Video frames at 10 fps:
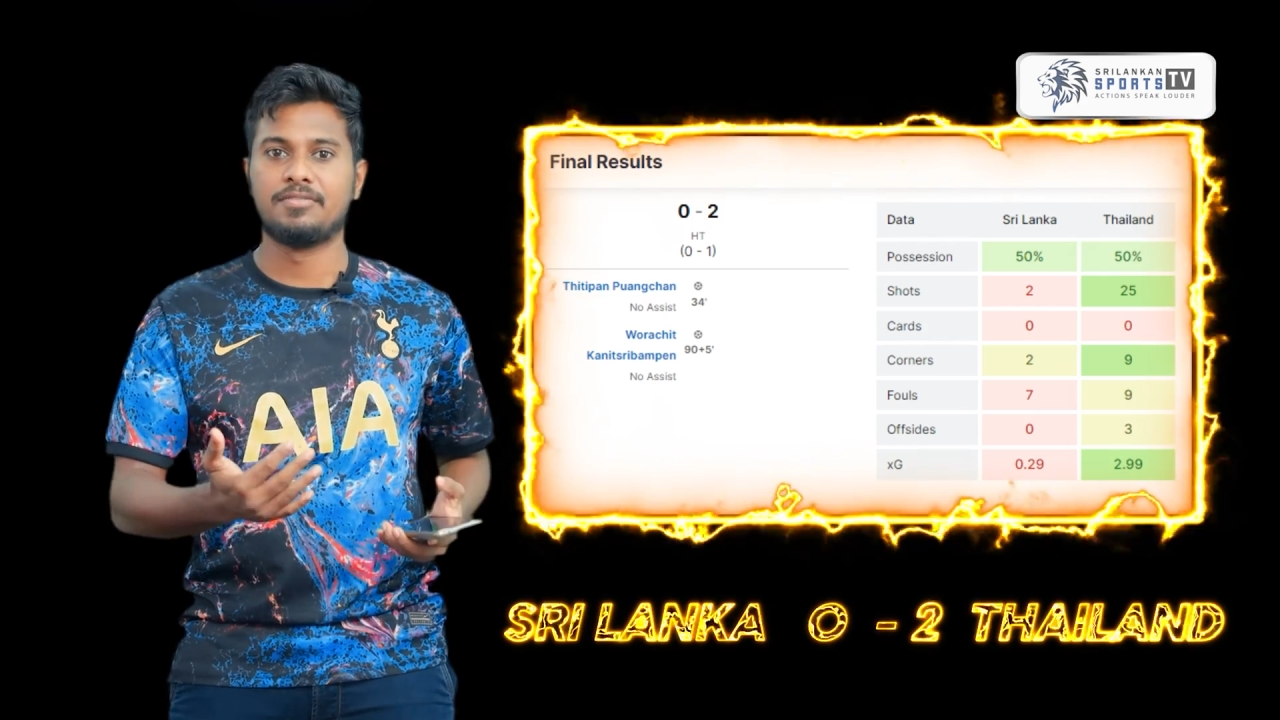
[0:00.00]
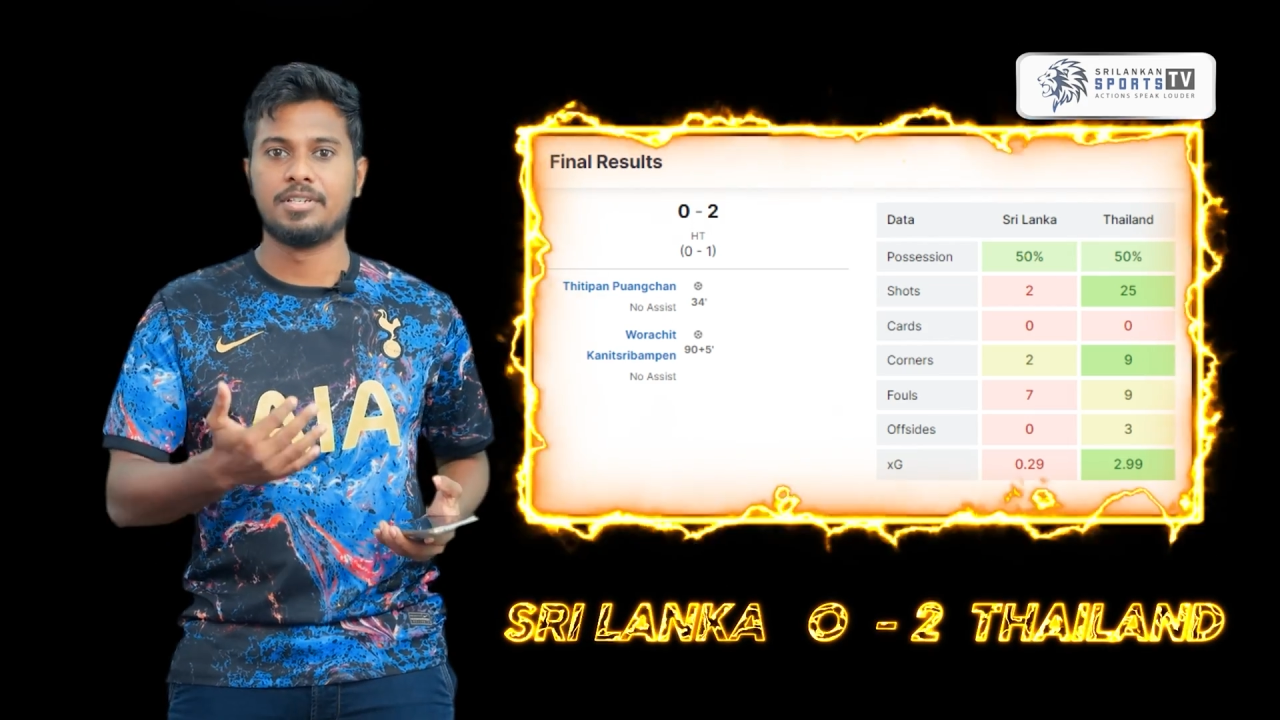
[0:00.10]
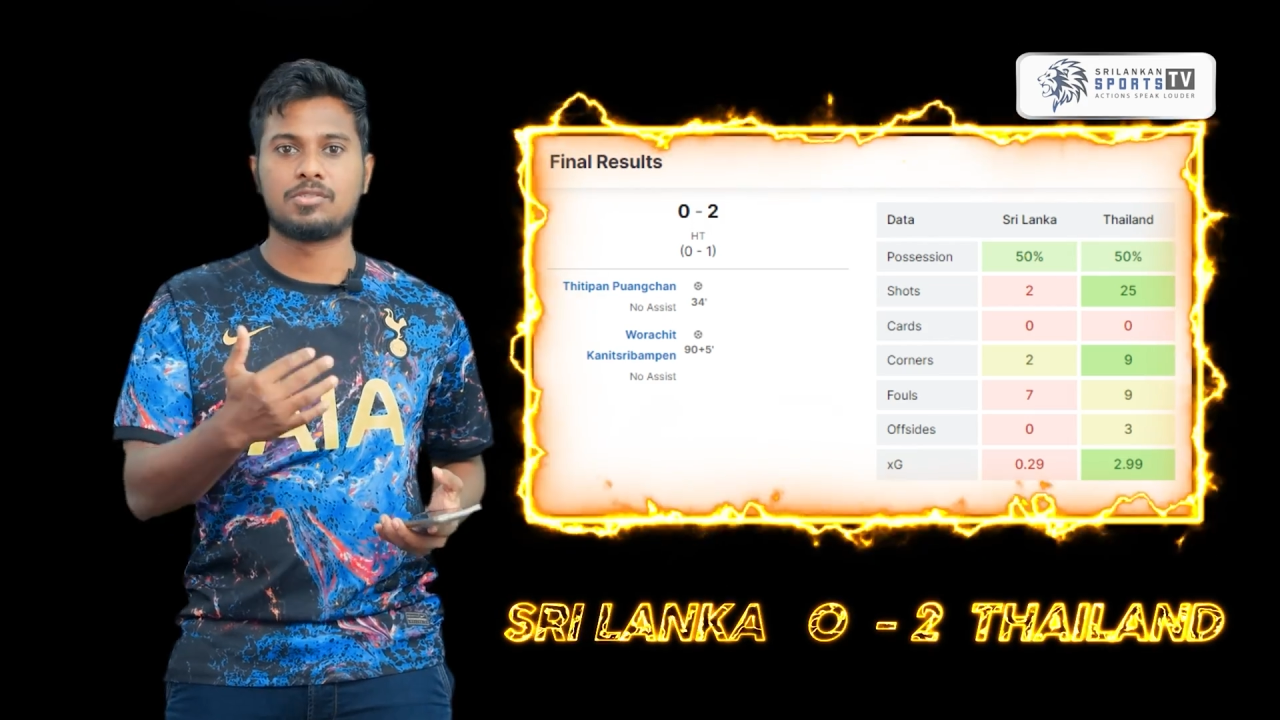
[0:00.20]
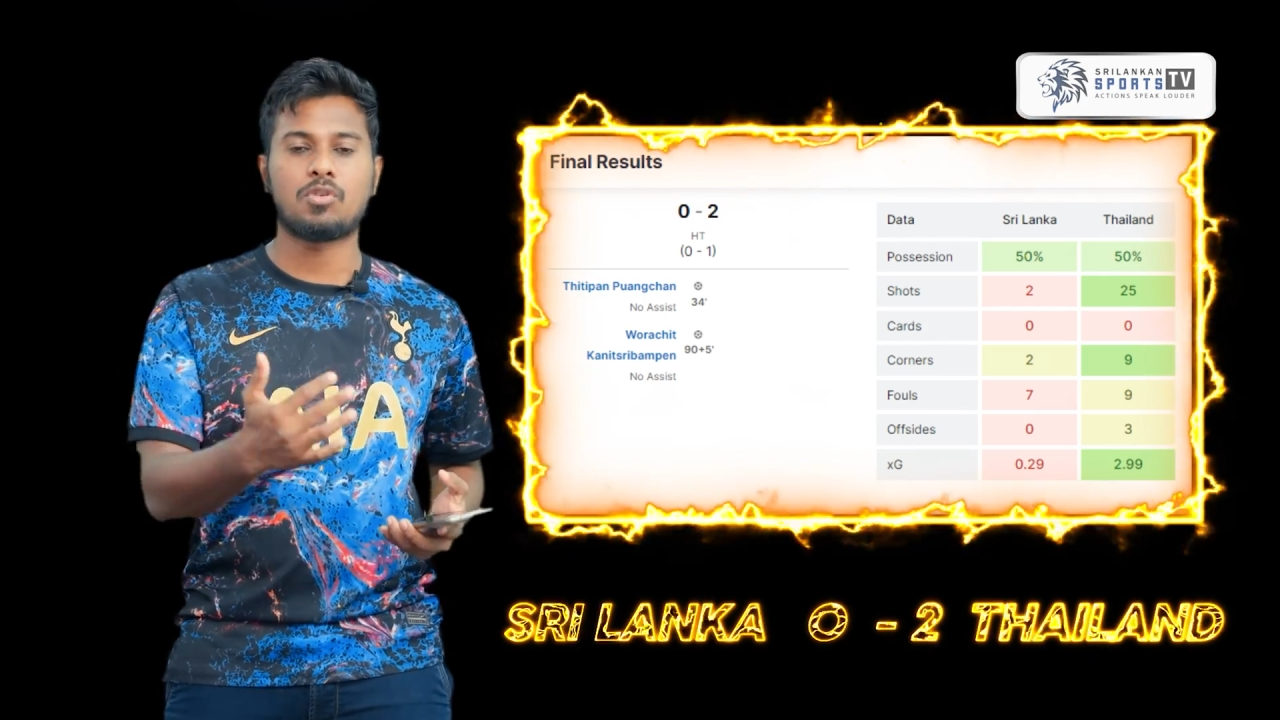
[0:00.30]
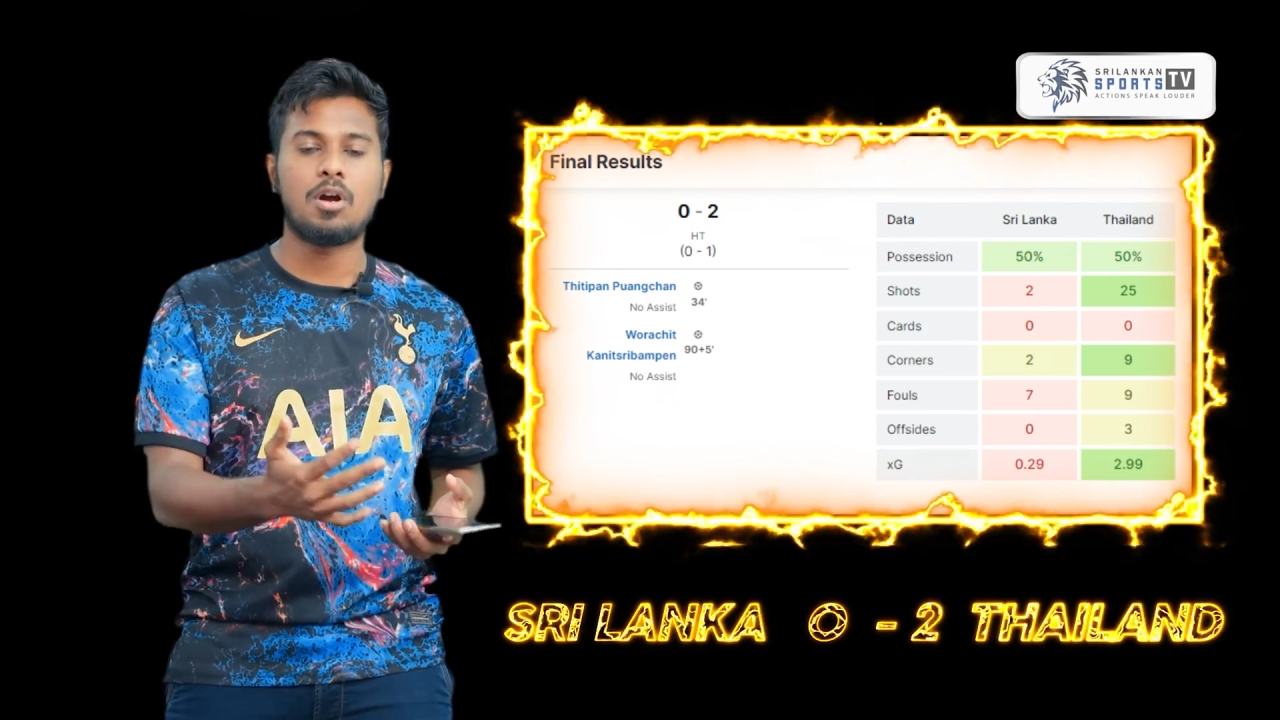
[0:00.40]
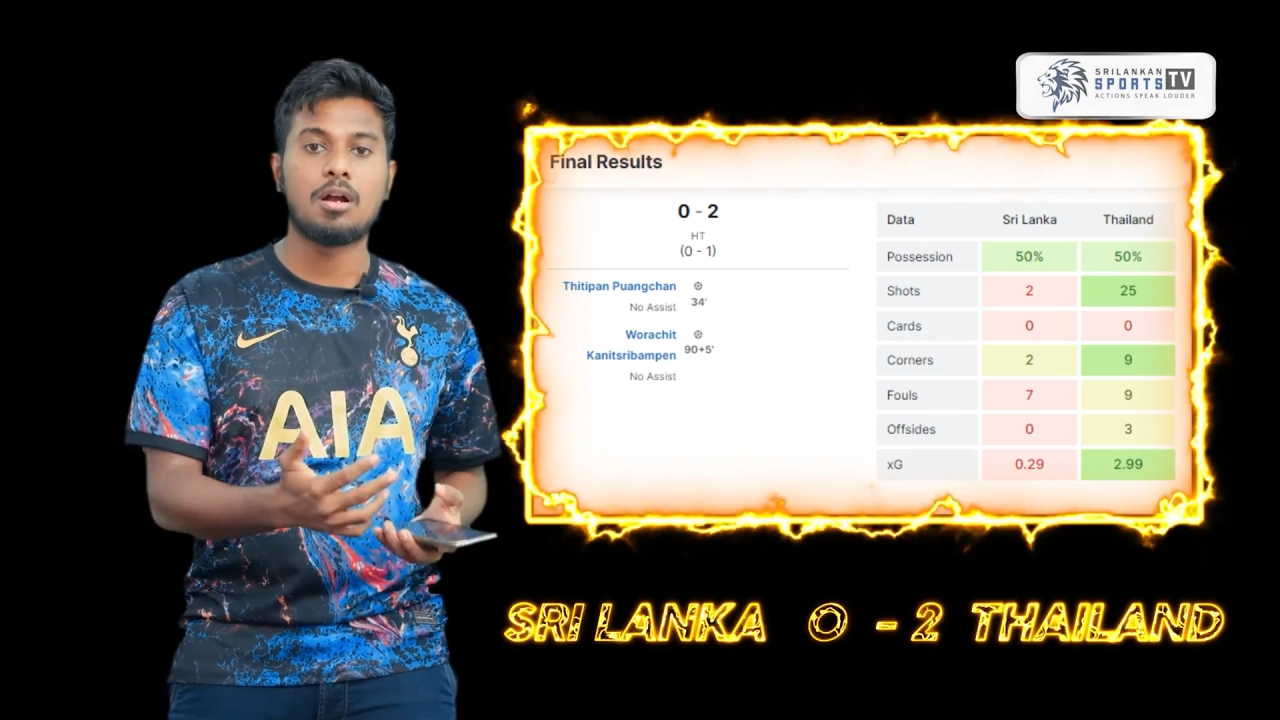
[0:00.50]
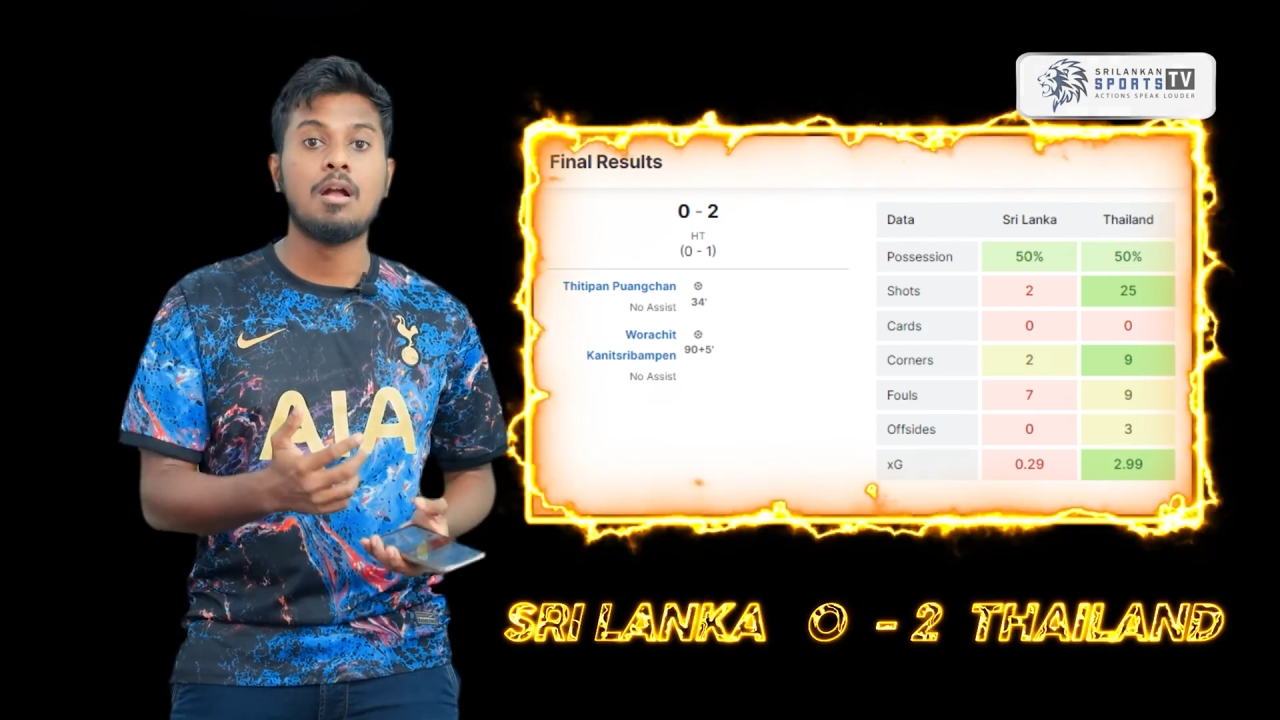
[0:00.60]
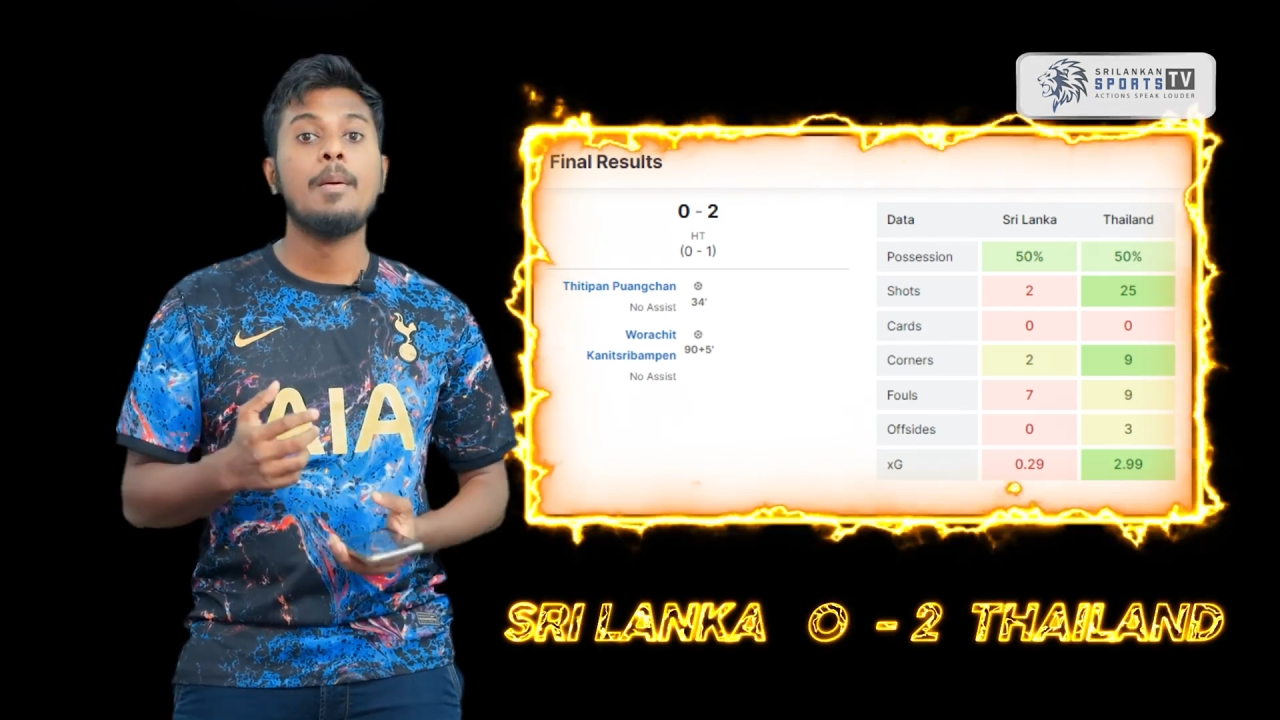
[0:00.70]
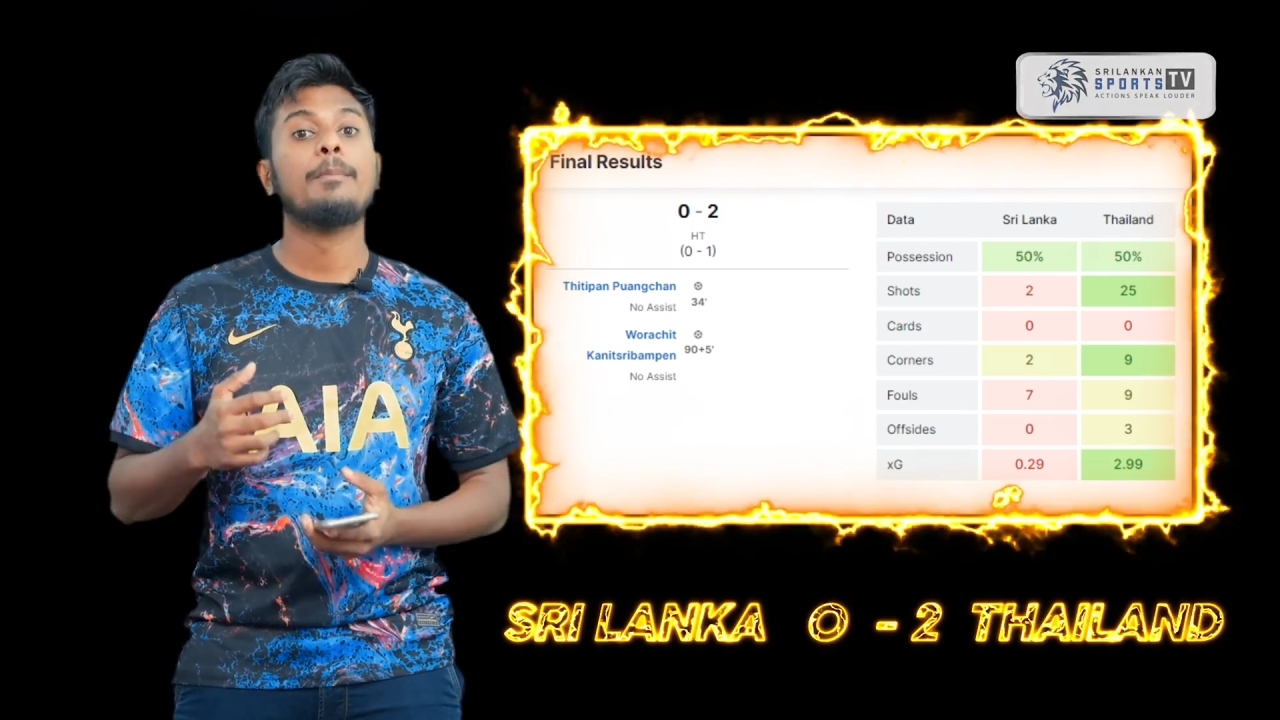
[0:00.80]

very strong,